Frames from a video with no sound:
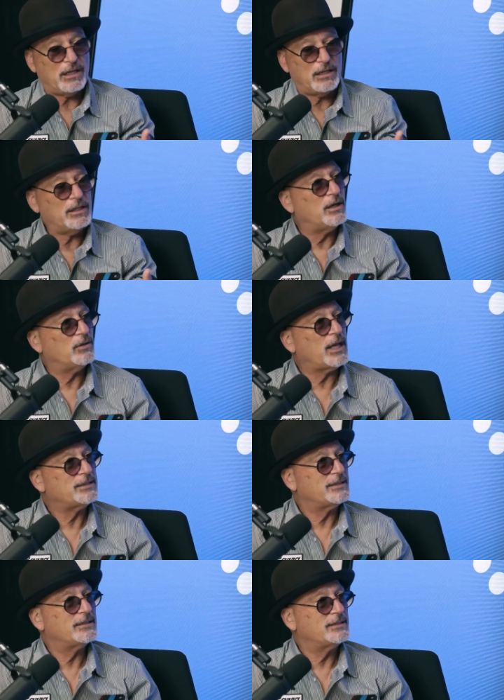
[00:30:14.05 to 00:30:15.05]
uh, you know,
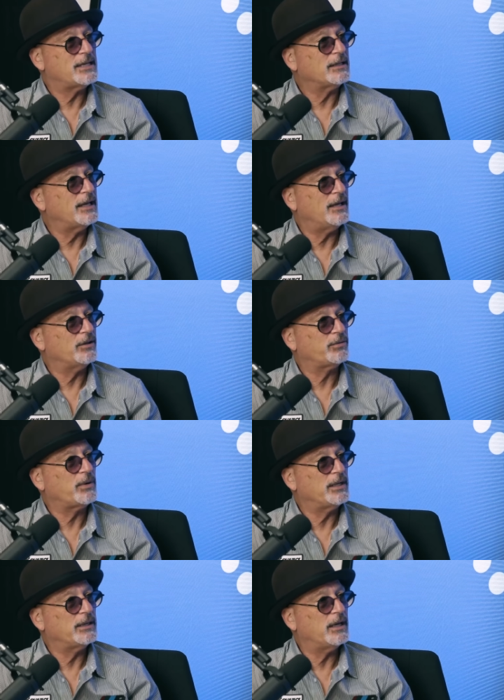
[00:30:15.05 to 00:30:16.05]
that's telehealth
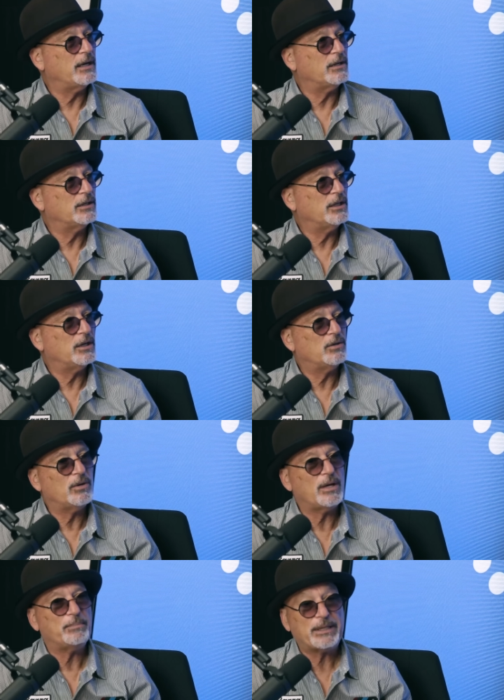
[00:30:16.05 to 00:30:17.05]
right there, right. You know,
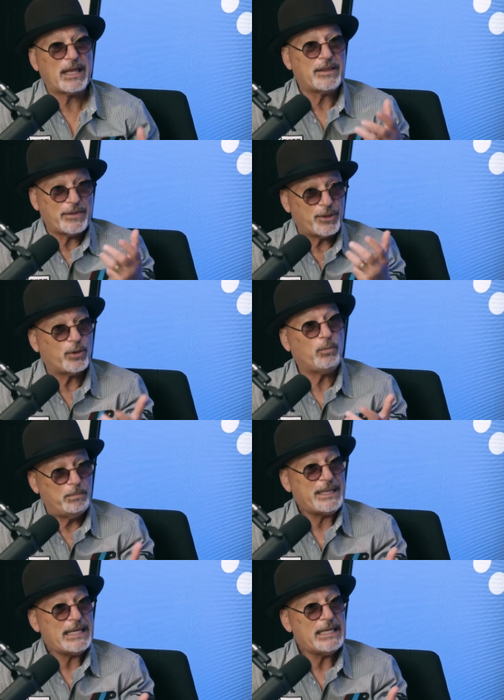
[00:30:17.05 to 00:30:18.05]
and, but there'll
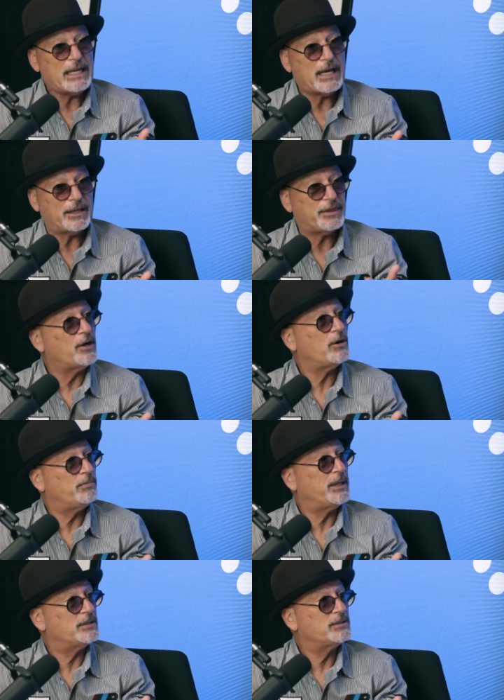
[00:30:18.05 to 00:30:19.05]
be a
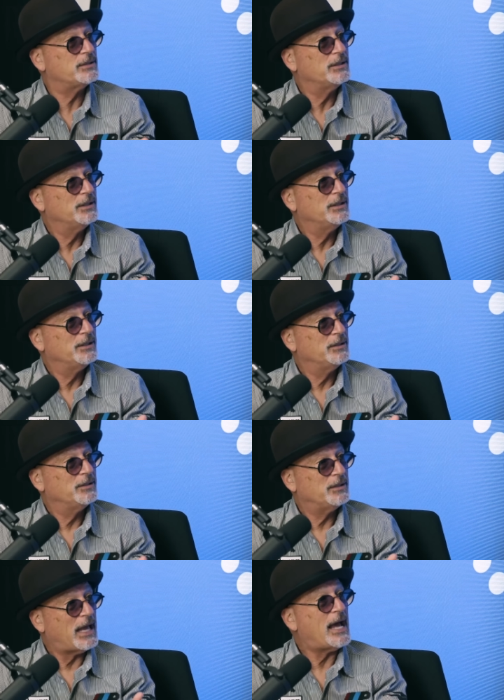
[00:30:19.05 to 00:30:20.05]
therapist
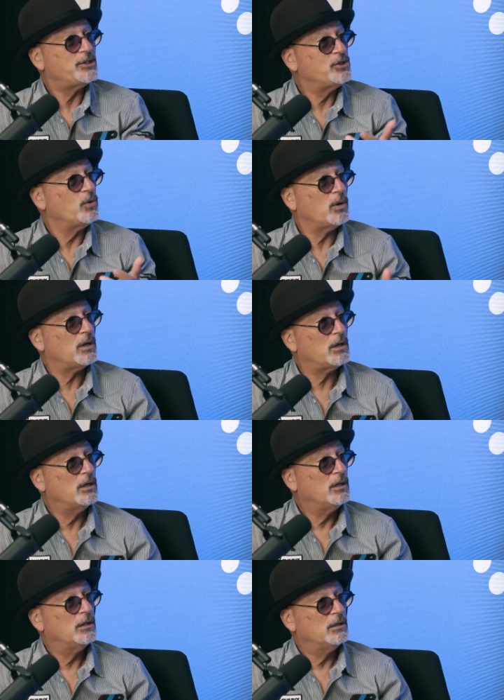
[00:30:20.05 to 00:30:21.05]
at your,
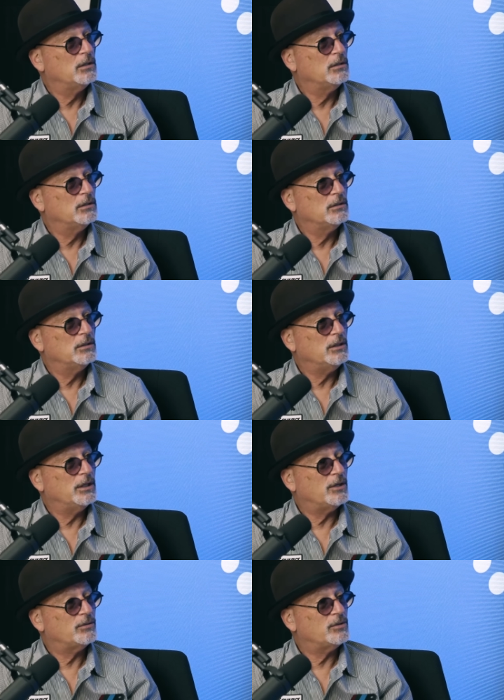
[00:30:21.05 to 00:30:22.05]

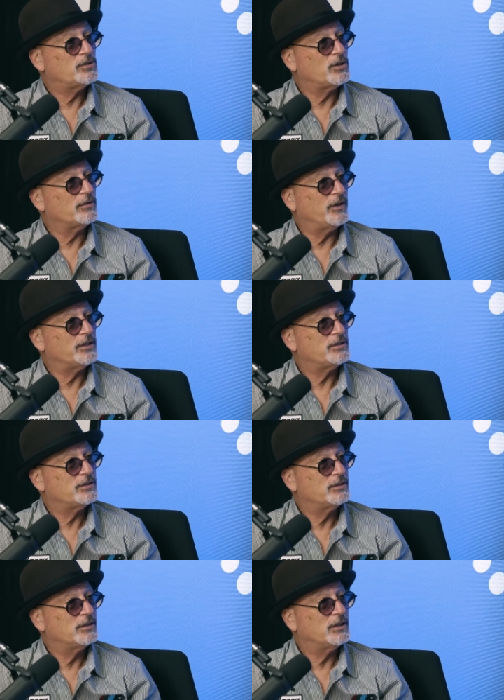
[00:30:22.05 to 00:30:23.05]
you know, service. Right.